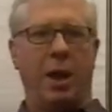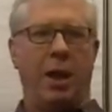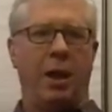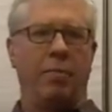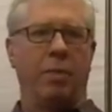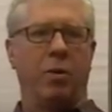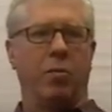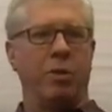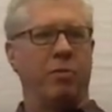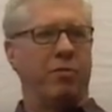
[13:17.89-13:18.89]
Um,
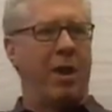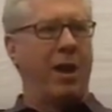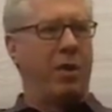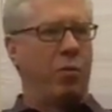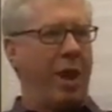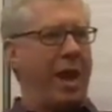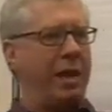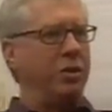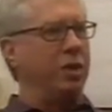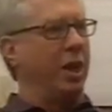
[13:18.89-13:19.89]
we provide a
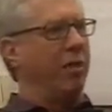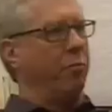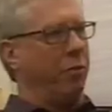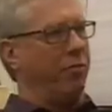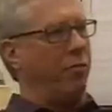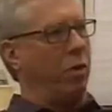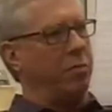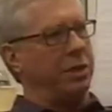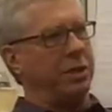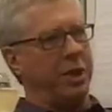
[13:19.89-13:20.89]
range of
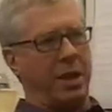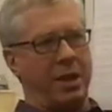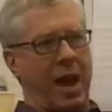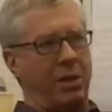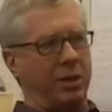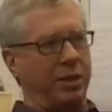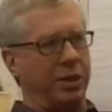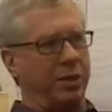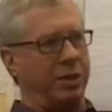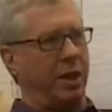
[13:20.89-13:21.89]
performance
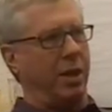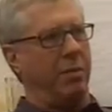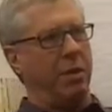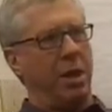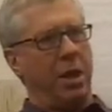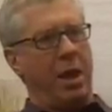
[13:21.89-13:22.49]
analysis um,